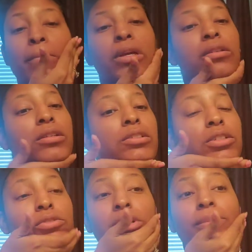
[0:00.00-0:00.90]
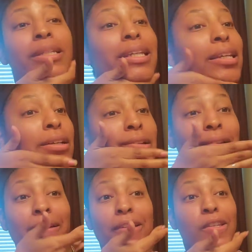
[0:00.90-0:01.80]
and then just rub it in
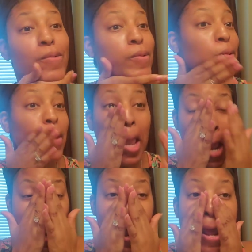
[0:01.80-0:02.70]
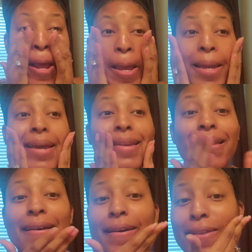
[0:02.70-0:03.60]
like you would do
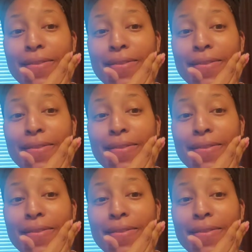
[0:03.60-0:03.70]
any other